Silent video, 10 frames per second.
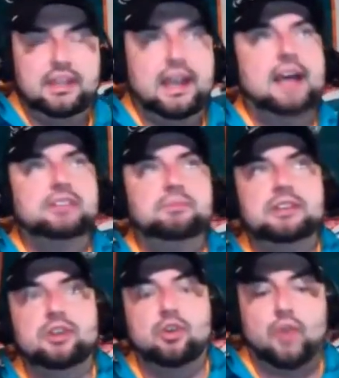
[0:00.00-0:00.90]
Cosby
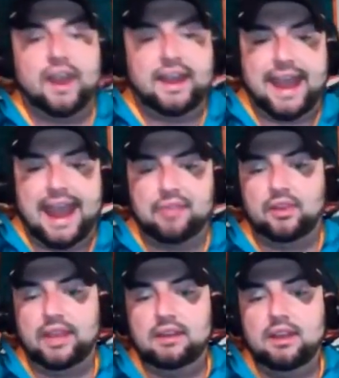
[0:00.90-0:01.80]
is a great
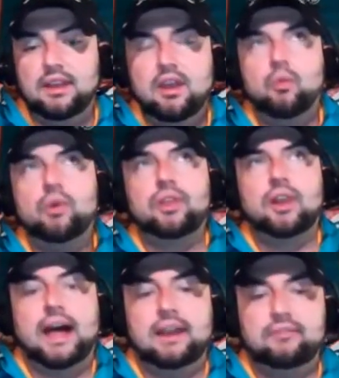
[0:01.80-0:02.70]
athlete with a
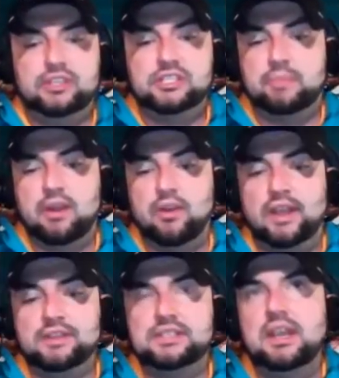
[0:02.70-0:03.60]
lot of
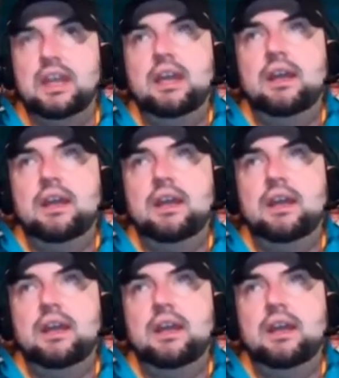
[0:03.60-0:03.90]
experience.